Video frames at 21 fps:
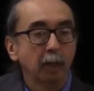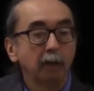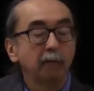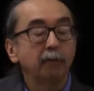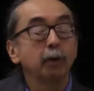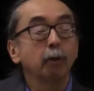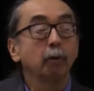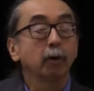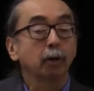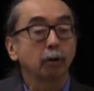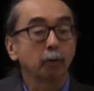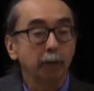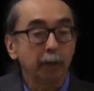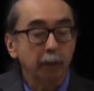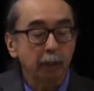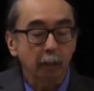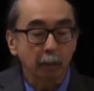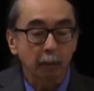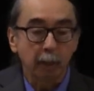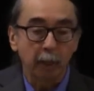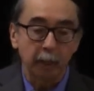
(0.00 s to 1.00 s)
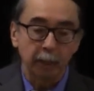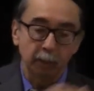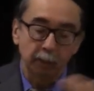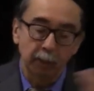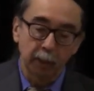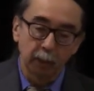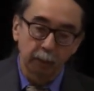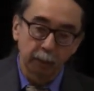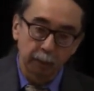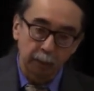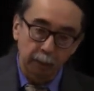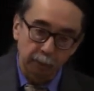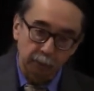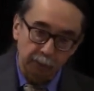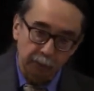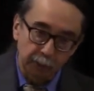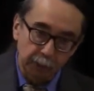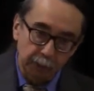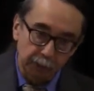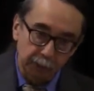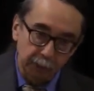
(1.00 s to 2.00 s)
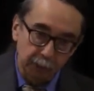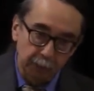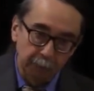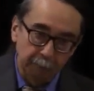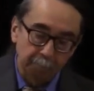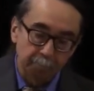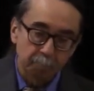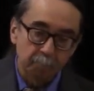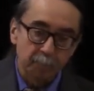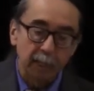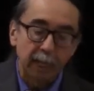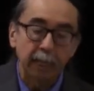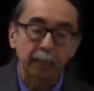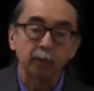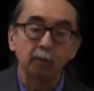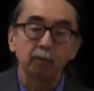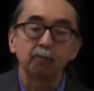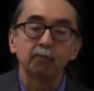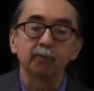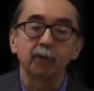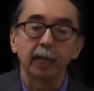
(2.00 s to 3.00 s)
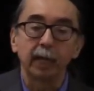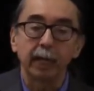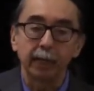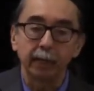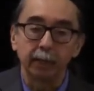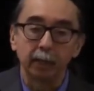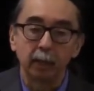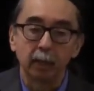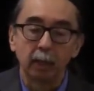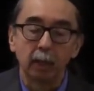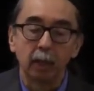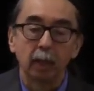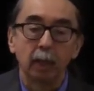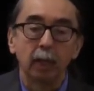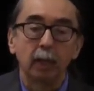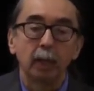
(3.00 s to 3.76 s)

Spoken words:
if you were a Creek and you killed another citizen and you fled,